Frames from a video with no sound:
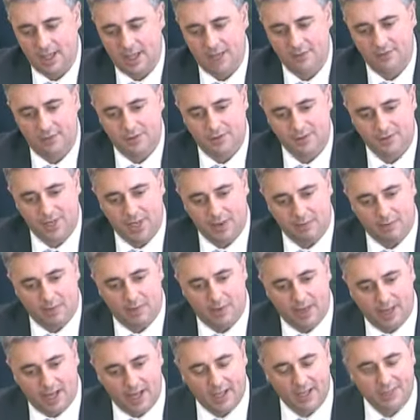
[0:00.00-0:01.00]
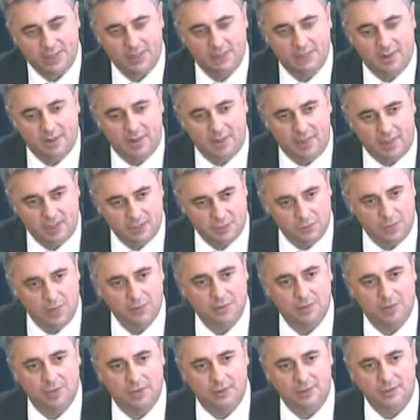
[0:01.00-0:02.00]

If you step back, some of the things we were